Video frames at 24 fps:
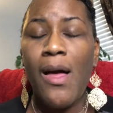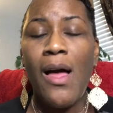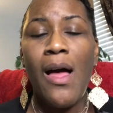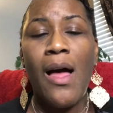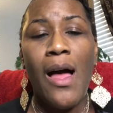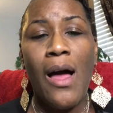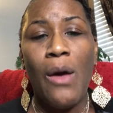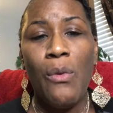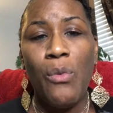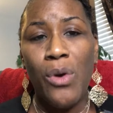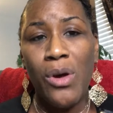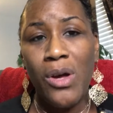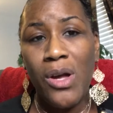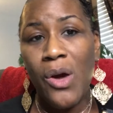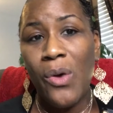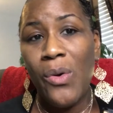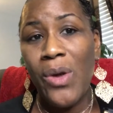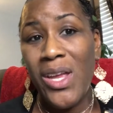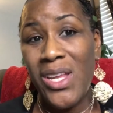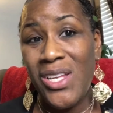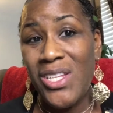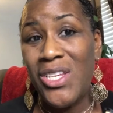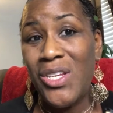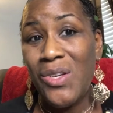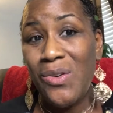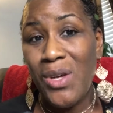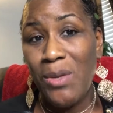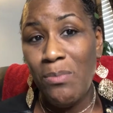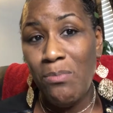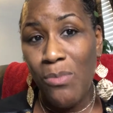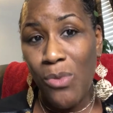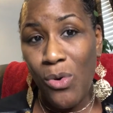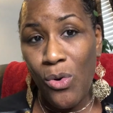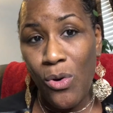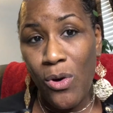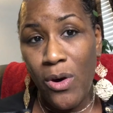I will go into it
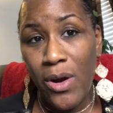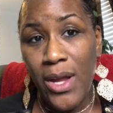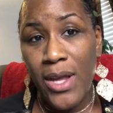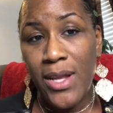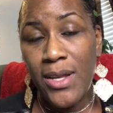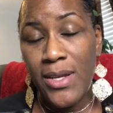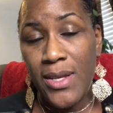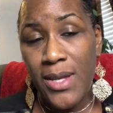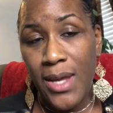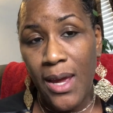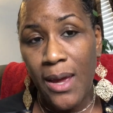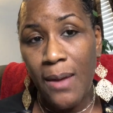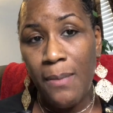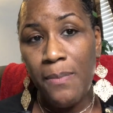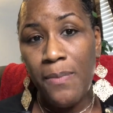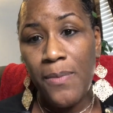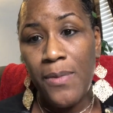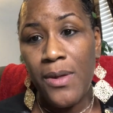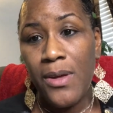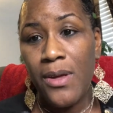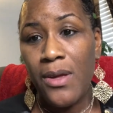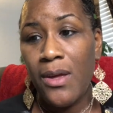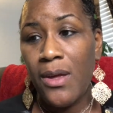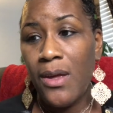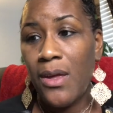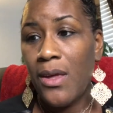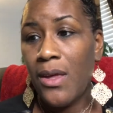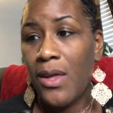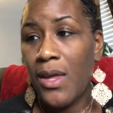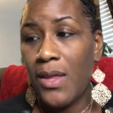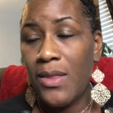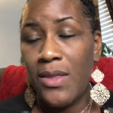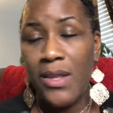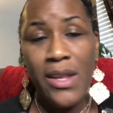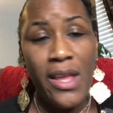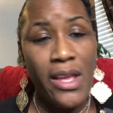more in depth
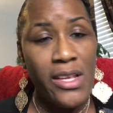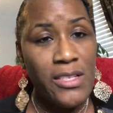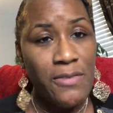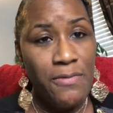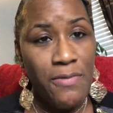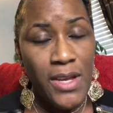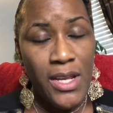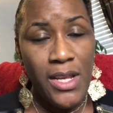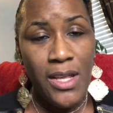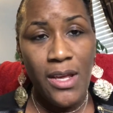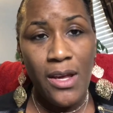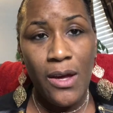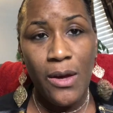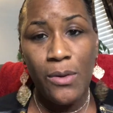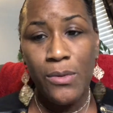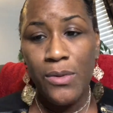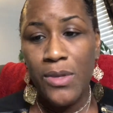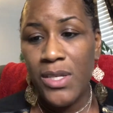in the next video.